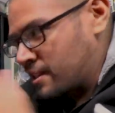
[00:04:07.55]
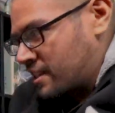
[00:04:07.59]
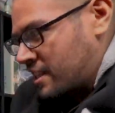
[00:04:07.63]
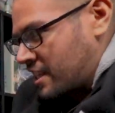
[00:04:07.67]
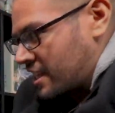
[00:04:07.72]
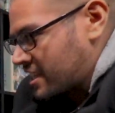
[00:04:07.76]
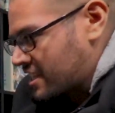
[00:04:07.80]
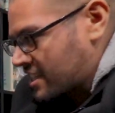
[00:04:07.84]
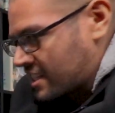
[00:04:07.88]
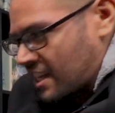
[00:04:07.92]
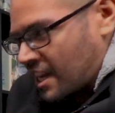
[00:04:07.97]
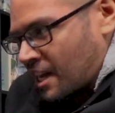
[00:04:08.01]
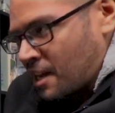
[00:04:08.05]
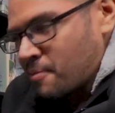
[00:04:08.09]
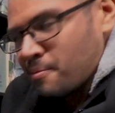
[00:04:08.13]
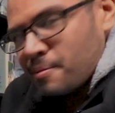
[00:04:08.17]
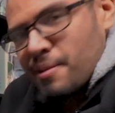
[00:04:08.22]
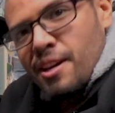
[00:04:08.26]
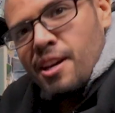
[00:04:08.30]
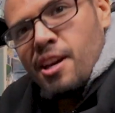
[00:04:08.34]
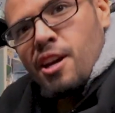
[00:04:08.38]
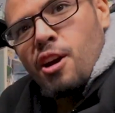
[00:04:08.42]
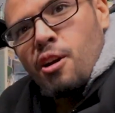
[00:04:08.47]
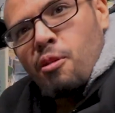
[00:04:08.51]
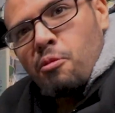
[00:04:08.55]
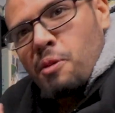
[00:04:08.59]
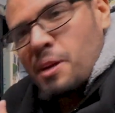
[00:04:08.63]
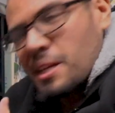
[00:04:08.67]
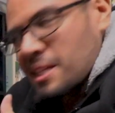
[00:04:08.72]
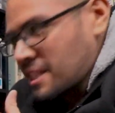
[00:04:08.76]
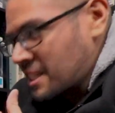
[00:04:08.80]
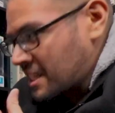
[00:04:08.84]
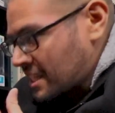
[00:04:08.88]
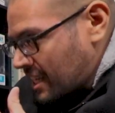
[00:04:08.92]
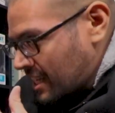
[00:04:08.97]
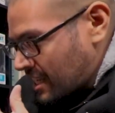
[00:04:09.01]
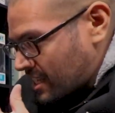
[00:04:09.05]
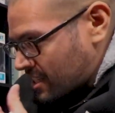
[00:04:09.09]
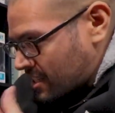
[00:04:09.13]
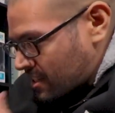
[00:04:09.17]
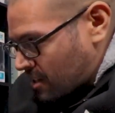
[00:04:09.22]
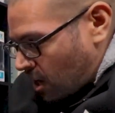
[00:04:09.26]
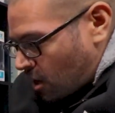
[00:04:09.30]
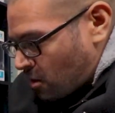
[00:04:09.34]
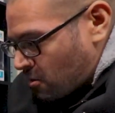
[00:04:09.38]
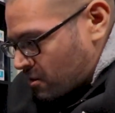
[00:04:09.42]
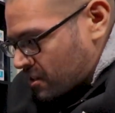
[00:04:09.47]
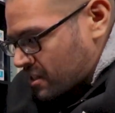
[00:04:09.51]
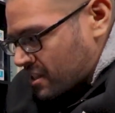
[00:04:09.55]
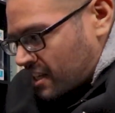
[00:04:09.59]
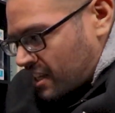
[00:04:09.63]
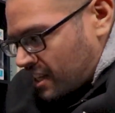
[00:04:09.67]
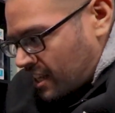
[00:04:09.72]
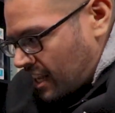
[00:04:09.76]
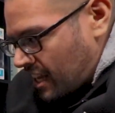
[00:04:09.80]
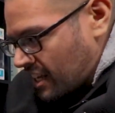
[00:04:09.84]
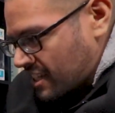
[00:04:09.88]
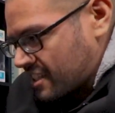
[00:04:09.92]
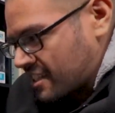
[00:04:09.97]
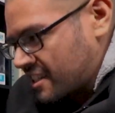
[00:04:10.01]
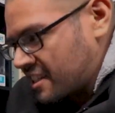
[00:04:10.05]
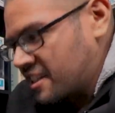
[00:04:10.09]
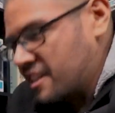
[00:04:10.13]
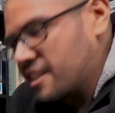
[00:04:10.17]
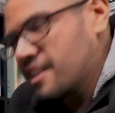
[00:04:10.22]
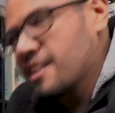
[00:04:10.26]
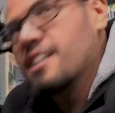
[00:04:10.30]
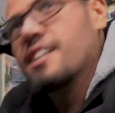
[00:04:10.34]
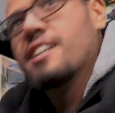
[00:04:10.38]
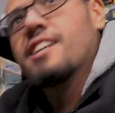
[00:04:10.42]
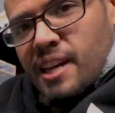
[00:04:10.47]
this time with the Star Wars collection.